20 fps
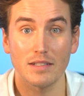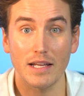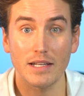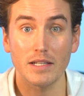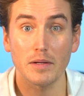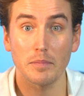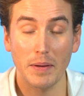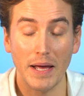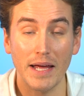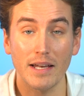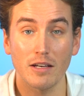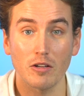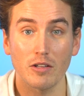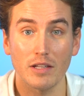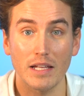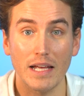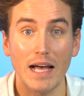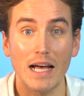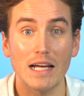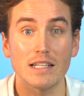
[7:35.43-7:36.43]
They depend on
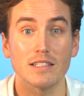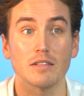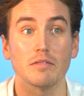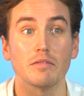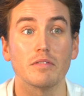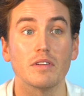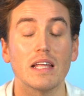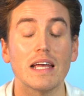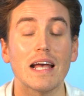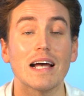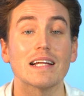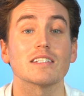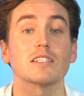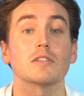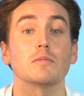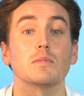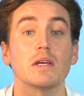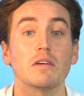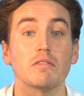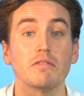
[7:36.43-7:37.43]
the ads, and for the ads
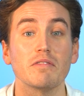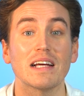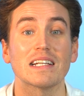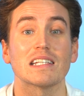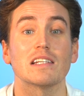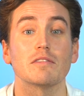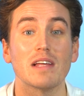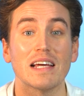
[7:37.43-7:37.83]
to be effective,